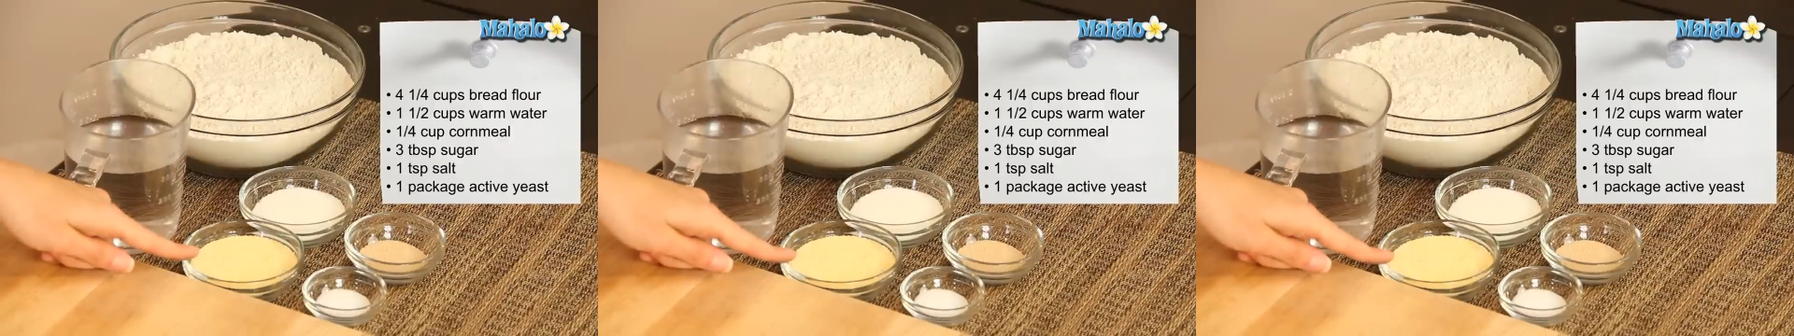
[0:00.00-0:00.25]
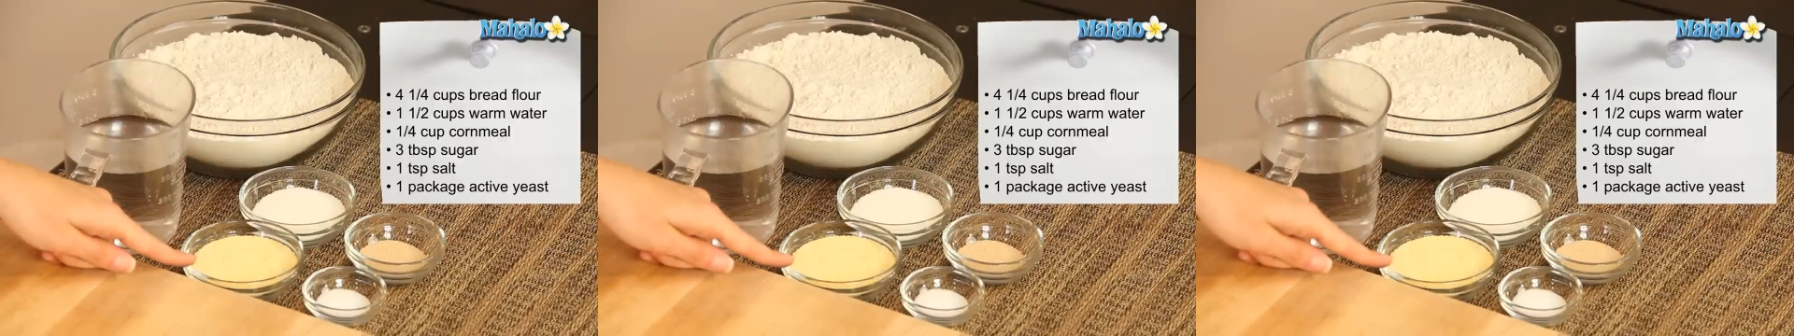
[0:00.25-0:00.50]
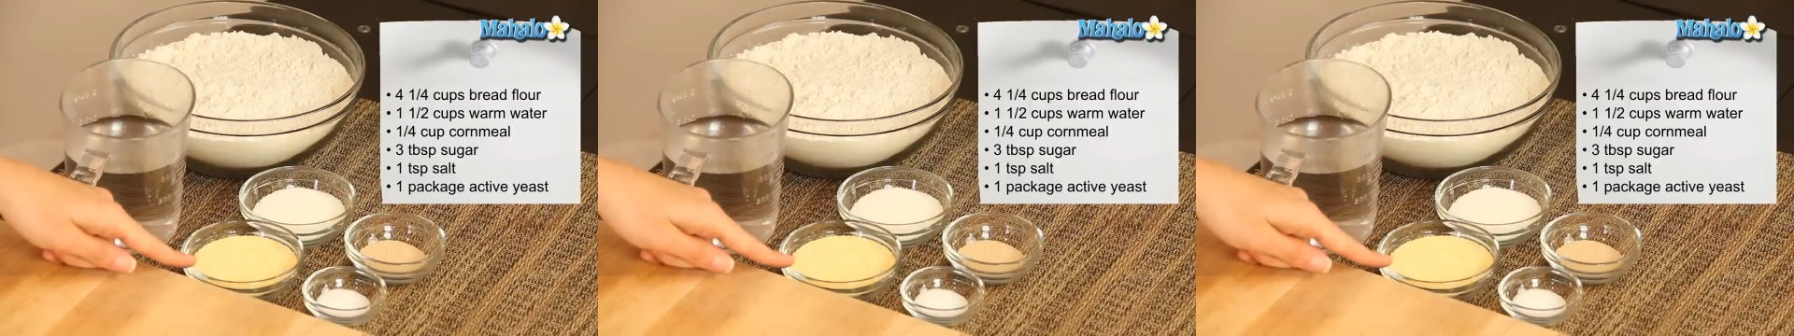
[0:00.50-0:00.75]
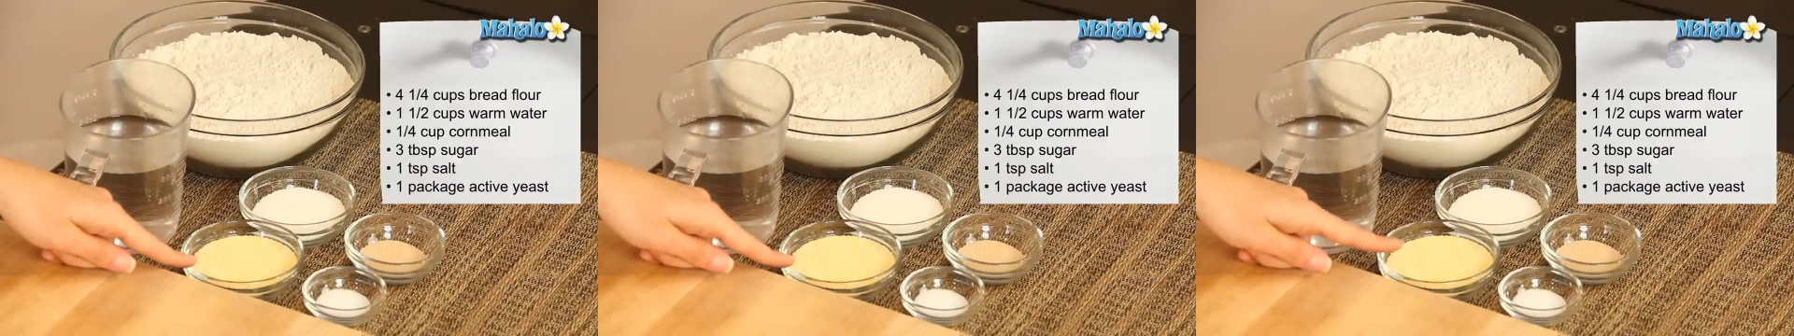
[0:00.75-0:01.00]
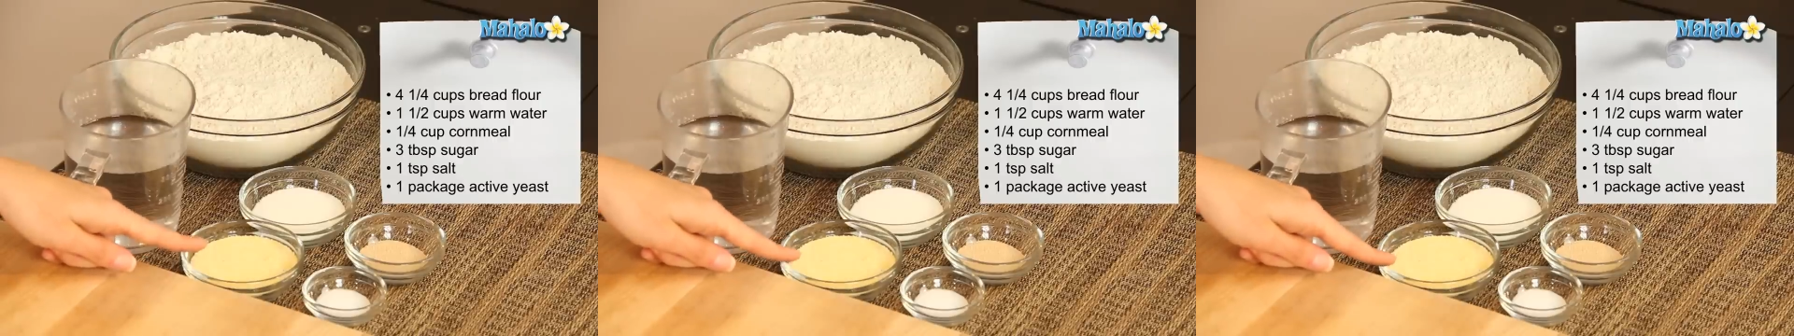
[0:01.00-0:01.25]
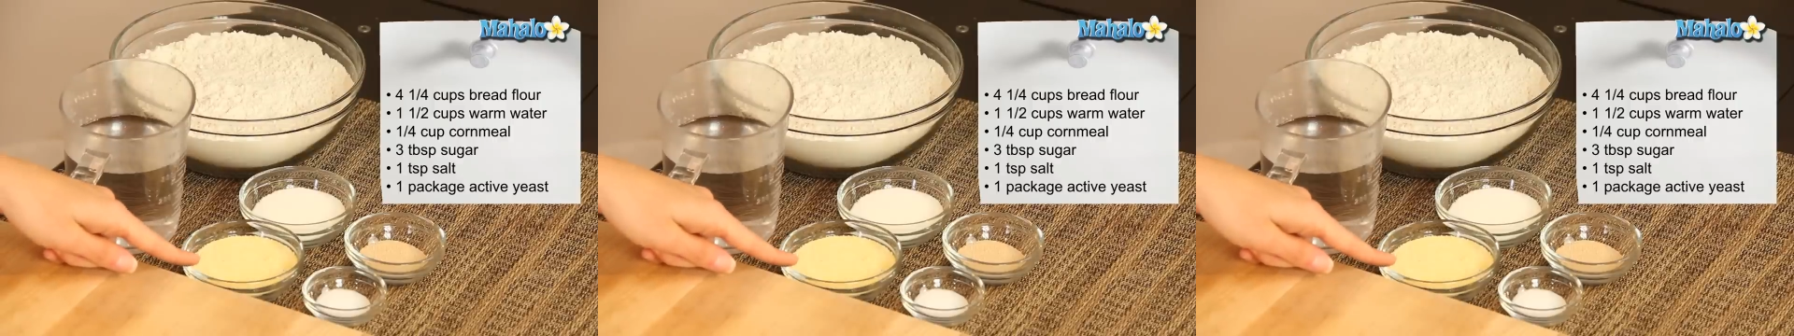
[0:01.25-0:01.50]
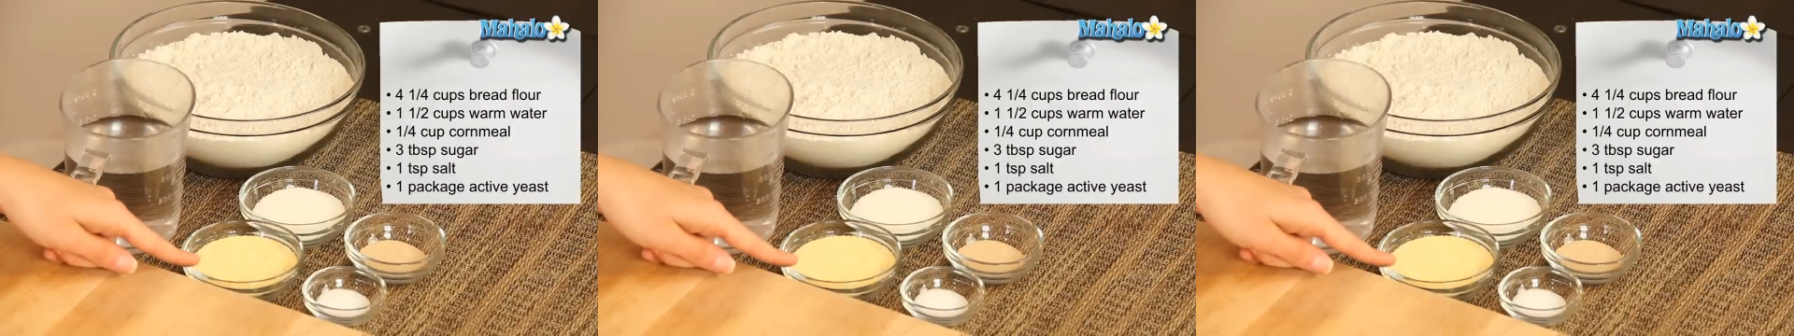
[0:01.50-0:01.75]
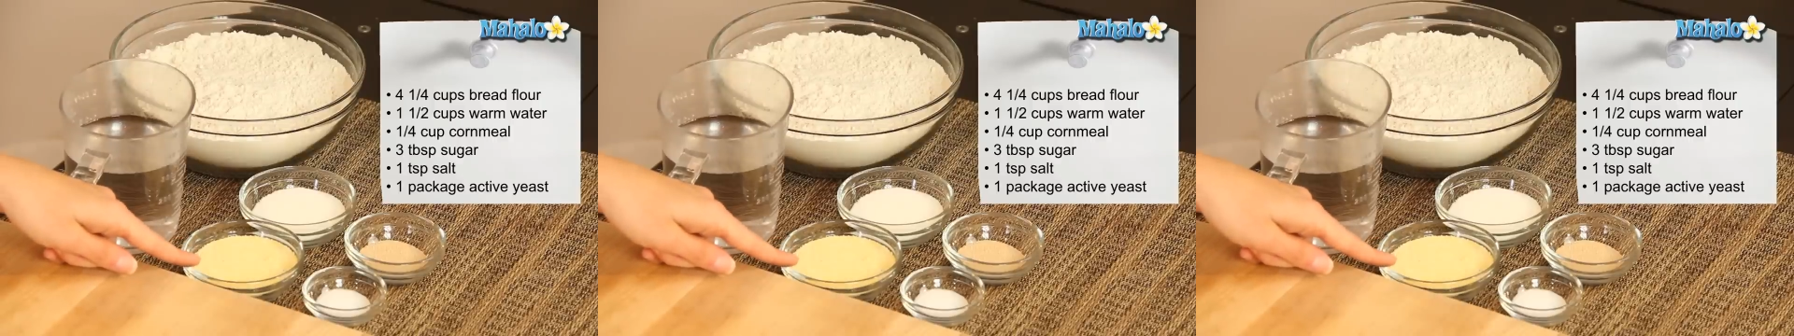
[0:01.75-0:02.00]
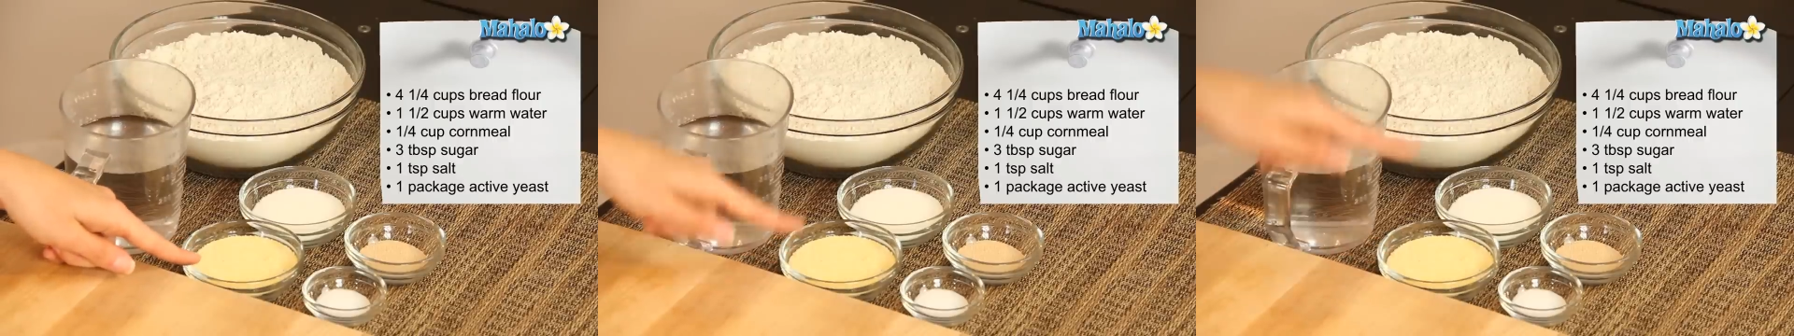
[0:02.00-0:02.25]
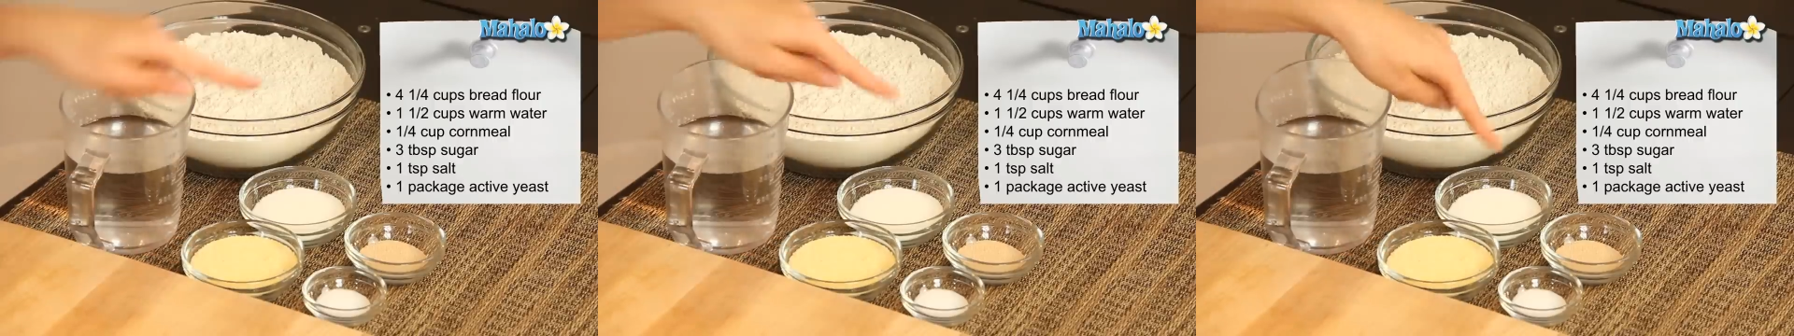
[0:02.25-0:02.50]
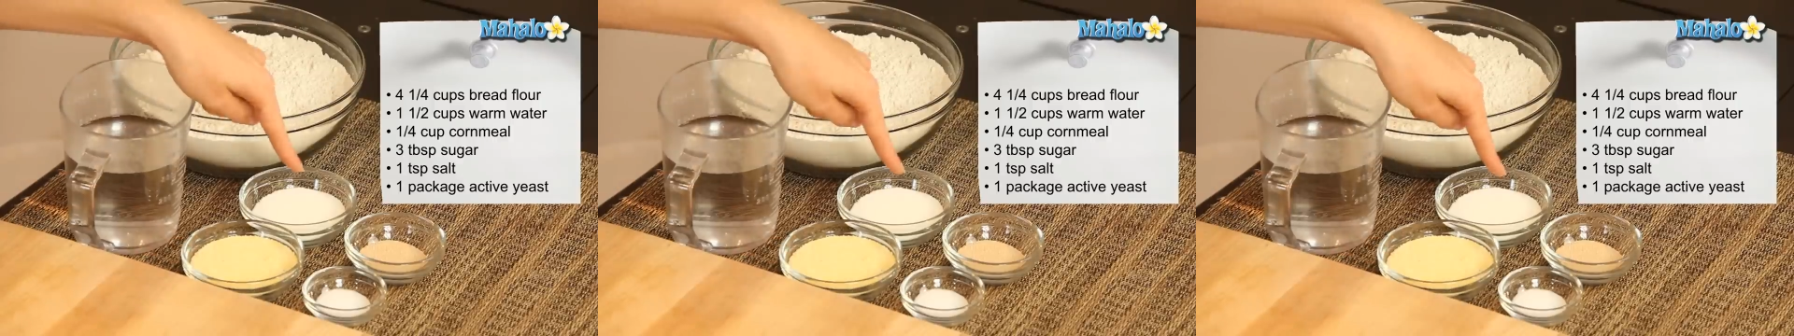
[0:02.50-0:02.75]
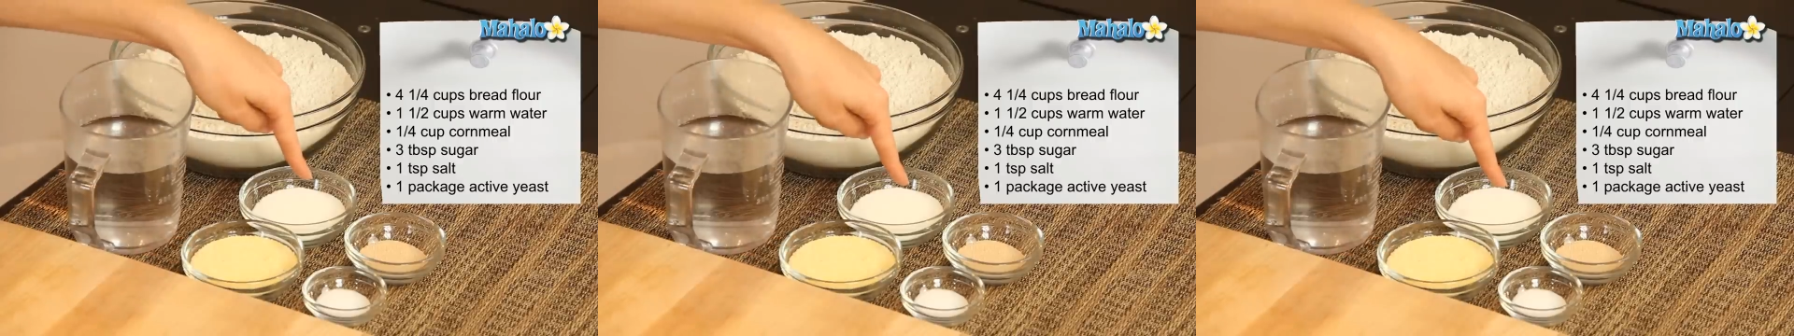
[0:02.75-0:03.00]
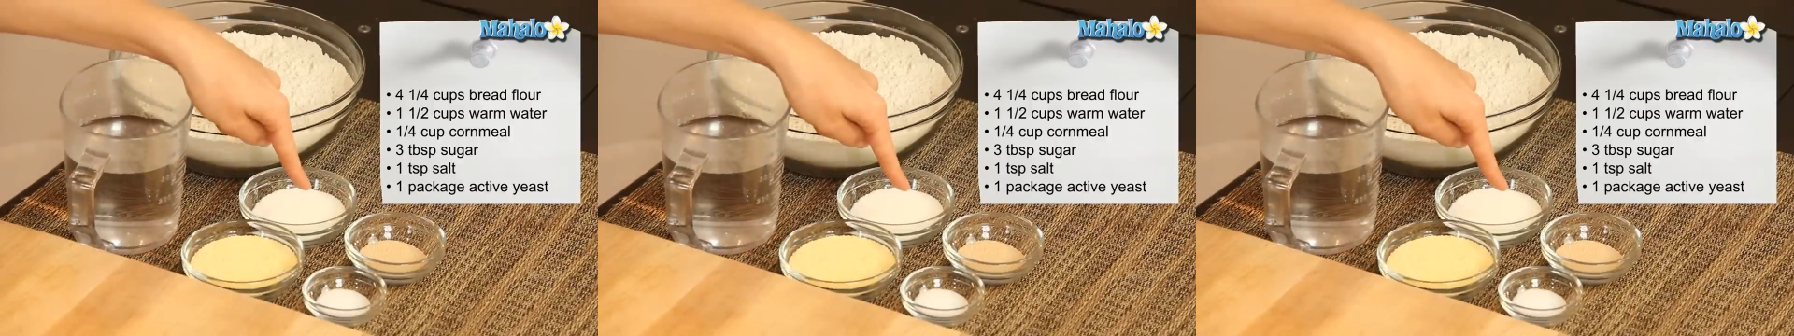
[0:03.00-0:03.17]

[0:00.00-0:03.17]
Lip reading: (no speaker visible)